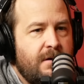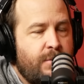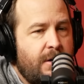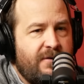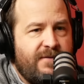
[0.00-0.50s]

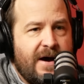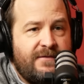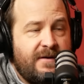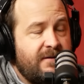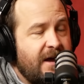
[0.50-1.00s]
probably
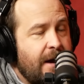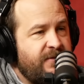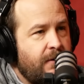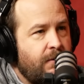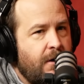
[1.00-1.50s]
five, six
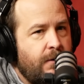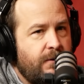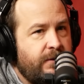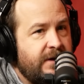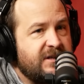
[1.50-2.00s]
laps in a row.
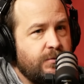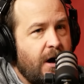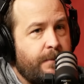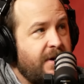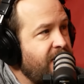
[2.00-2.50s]
The lead
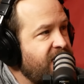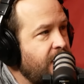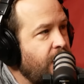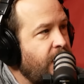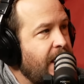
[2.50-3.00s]
swapped every
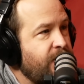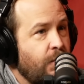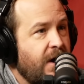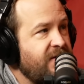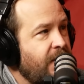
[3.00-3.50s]
single lap,
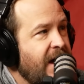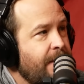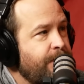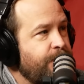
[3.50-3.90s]
twice a lap.